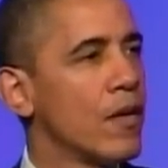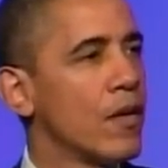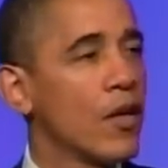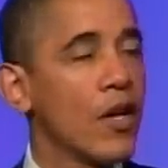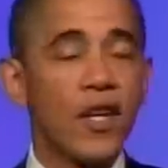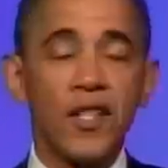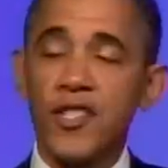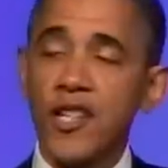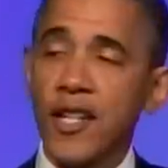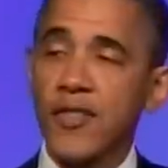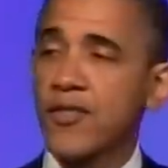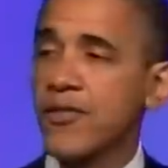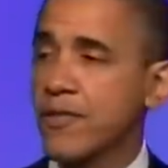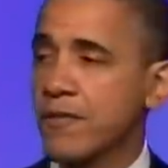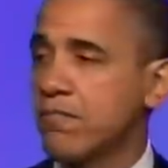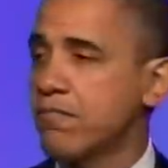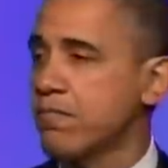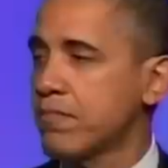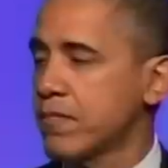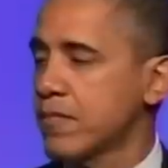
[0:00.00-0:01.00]
Could have
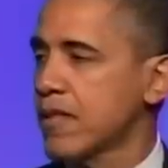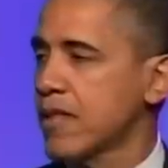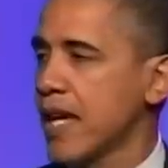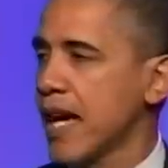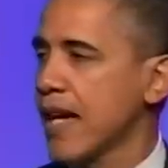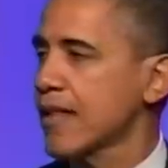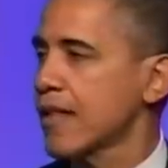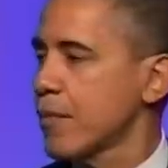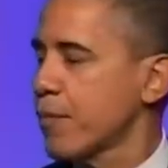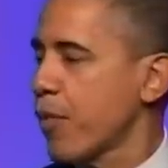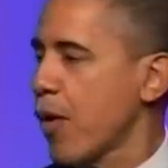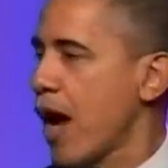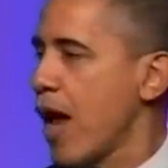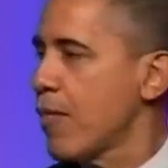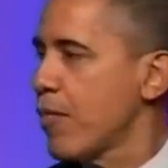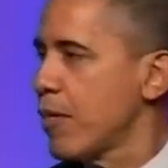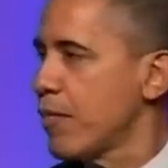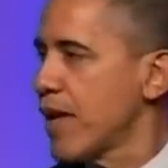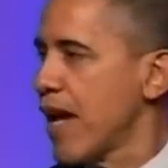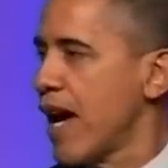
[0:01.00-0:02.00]
just kicked the
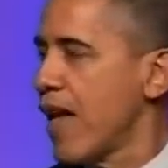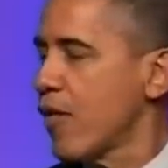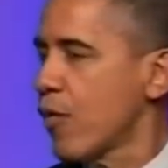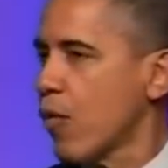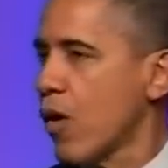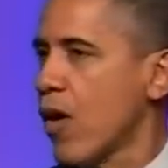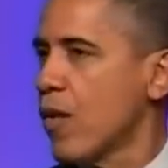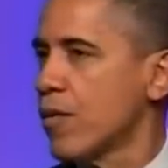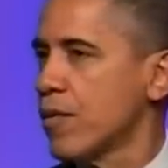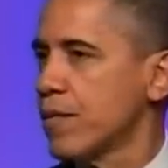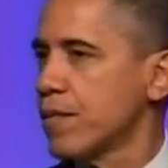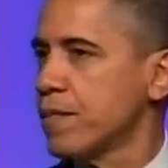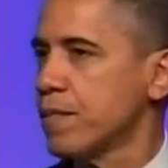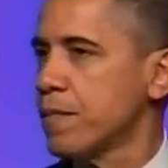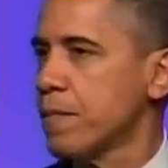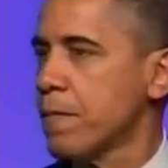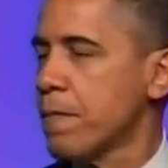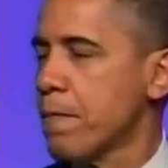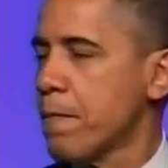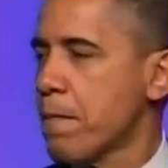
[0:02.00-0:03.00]
problem down the road.
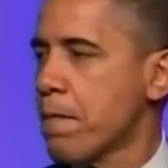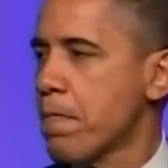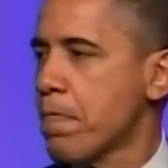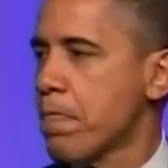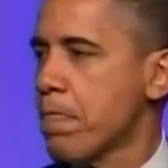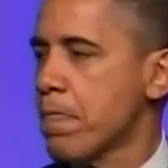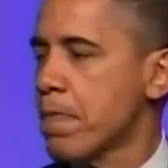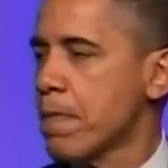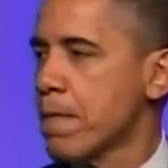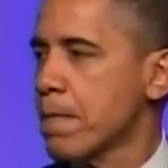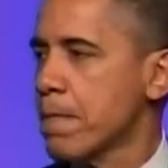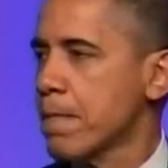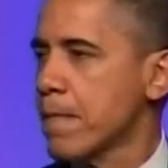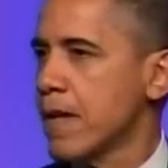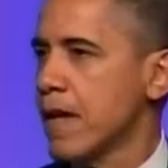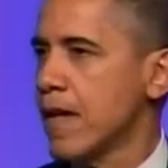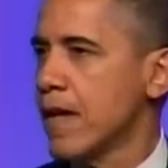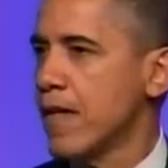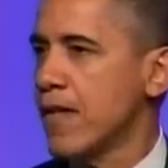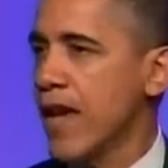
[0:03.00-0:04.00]

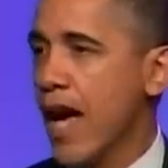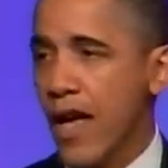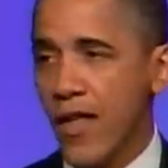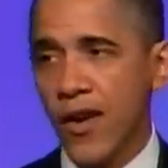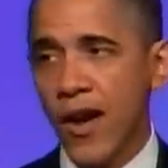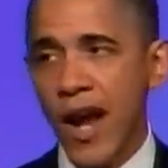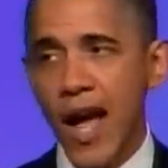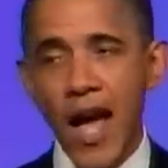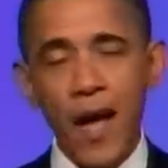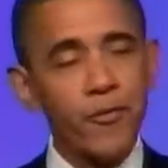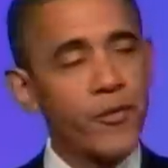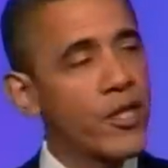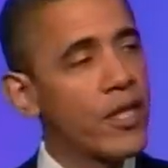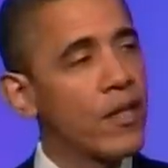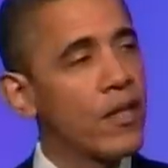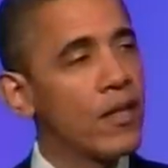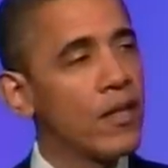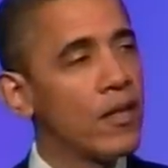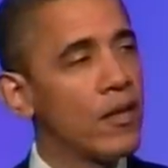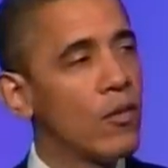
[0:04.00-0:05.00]
The other
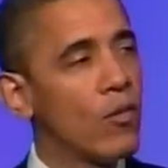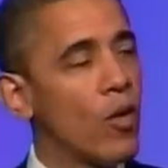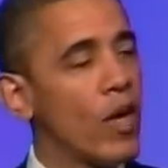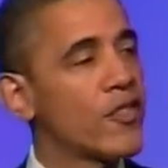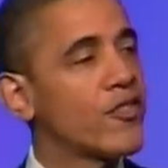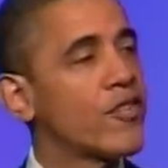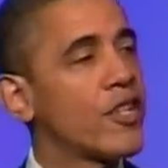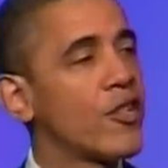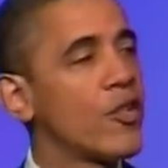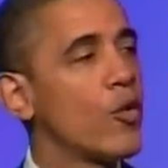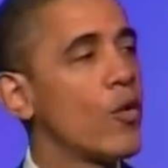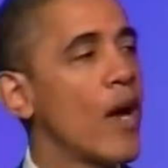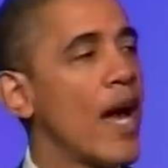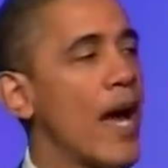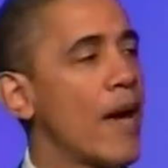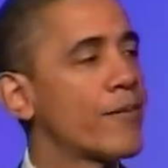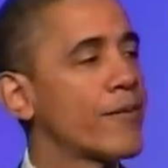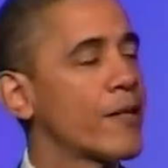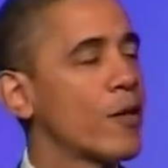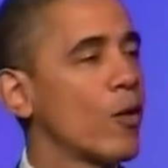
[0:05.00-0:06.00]
option was to do
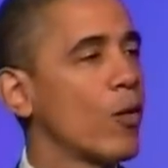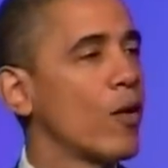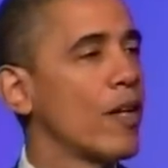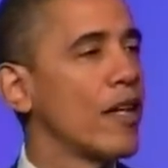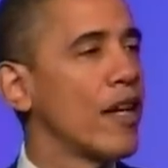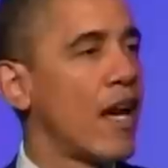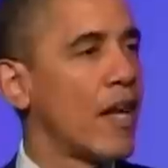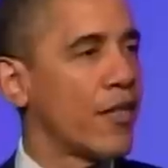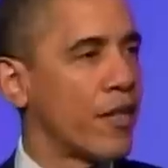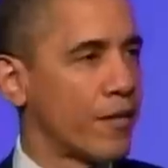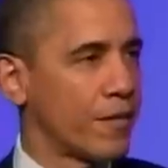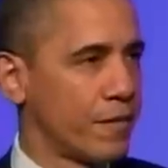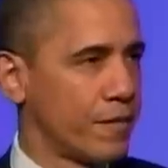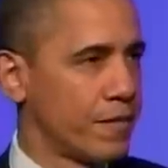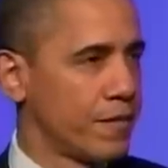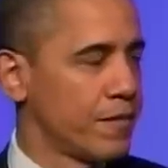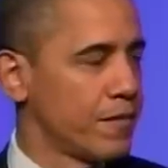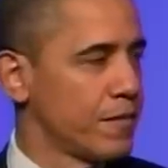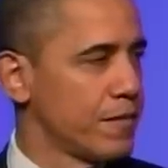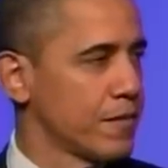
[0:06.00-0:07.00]
absolutely nothing
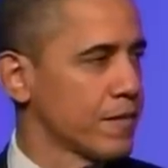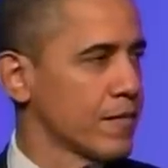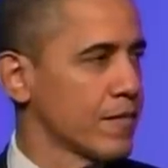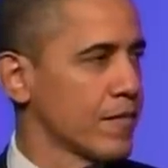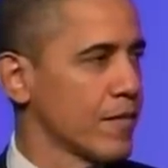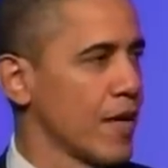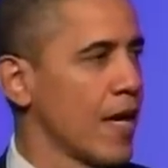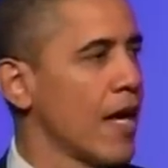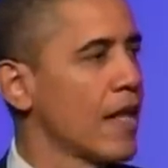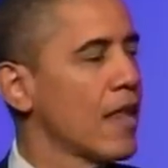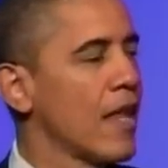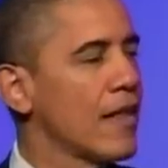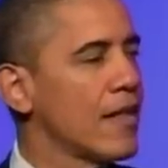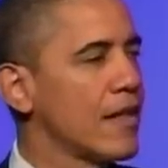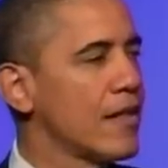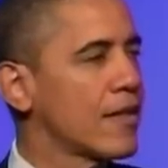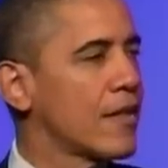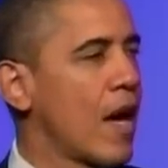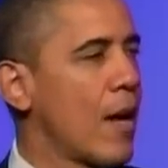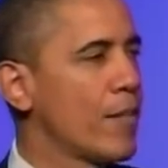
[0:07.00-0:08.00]
and let
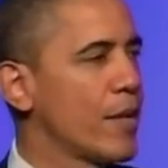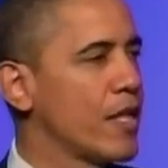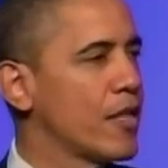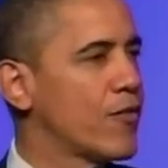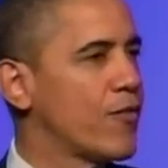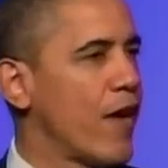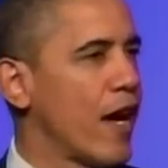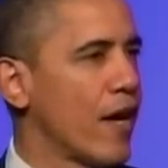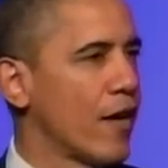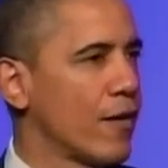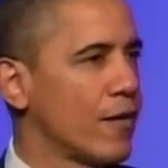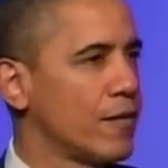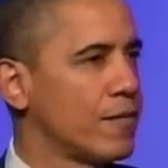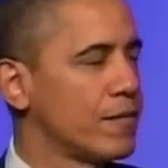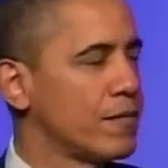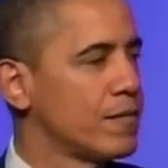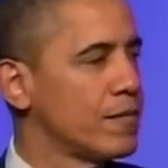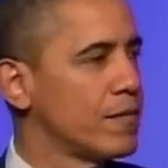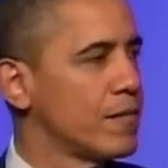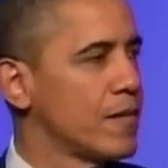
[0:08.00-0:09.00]
these companies fail.
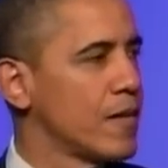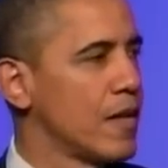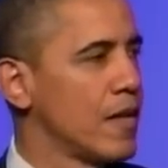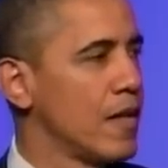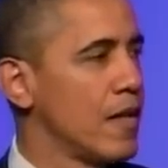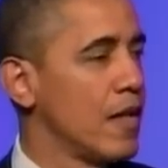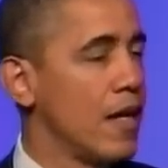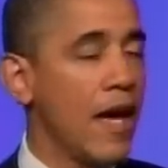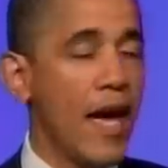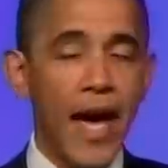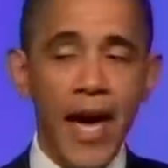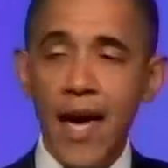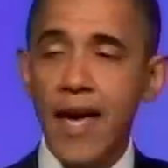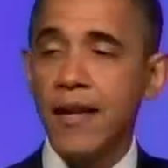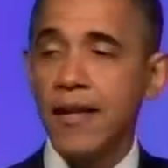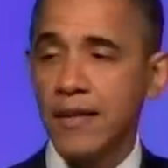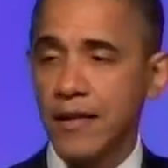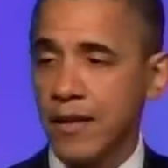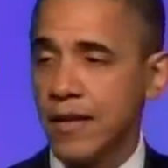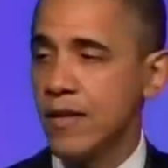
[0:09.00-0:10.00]

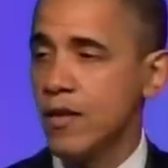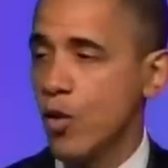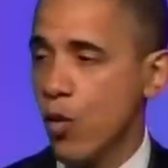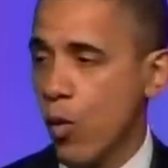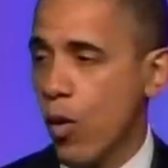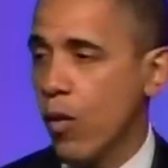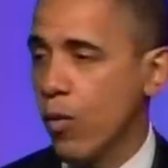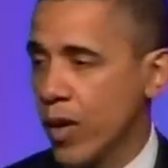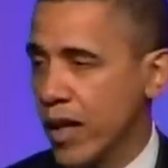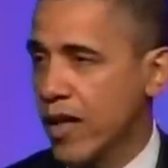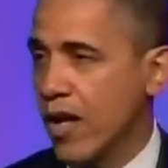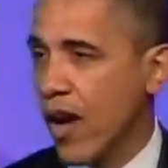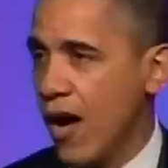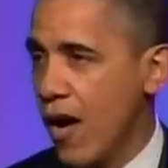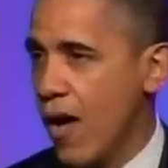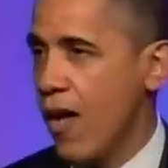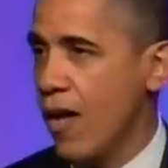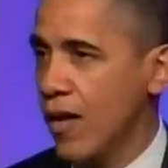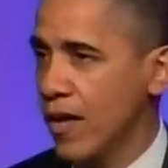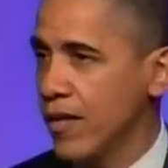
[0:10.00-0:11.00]
And you will
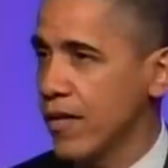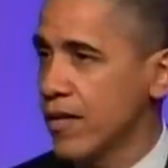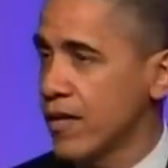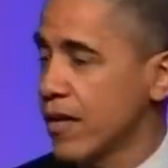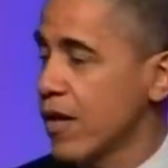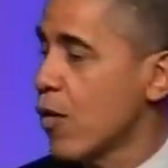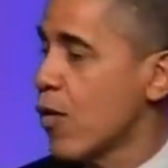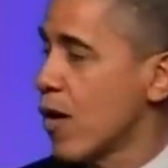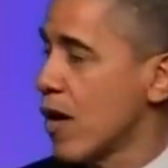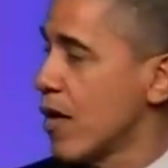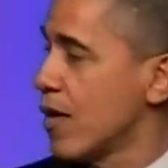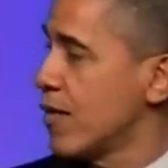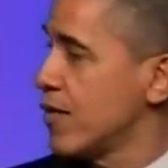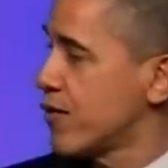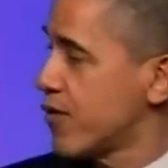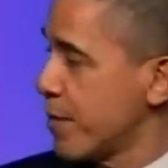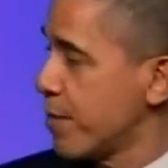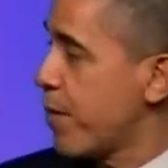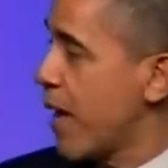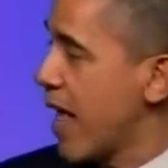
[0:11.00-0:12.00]
recall there were
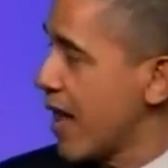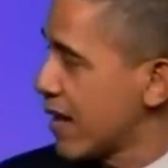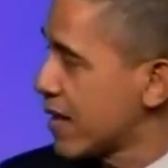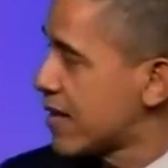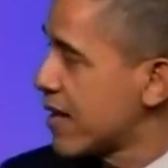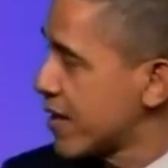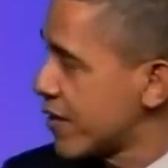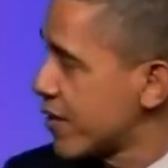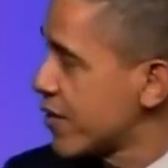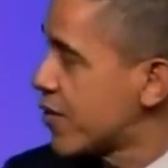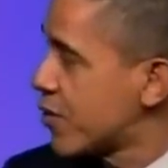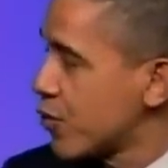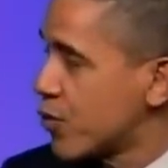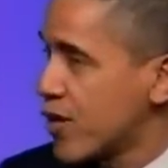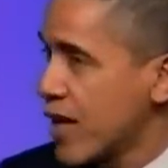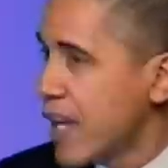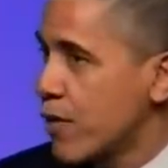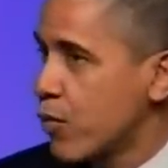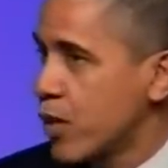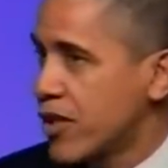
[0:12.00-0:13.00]
some politicians who
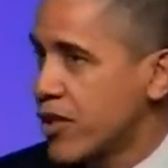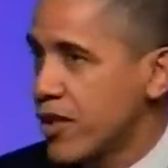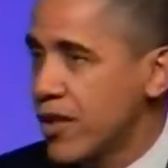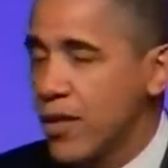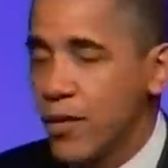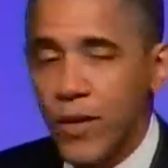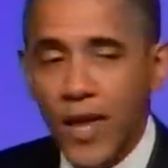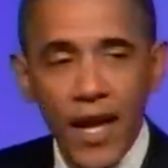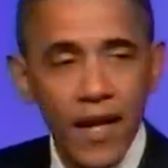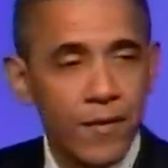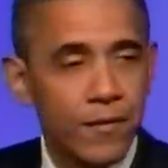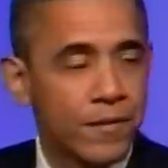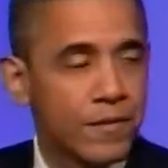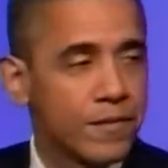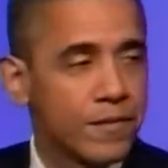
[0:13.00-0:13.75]
said we should do that.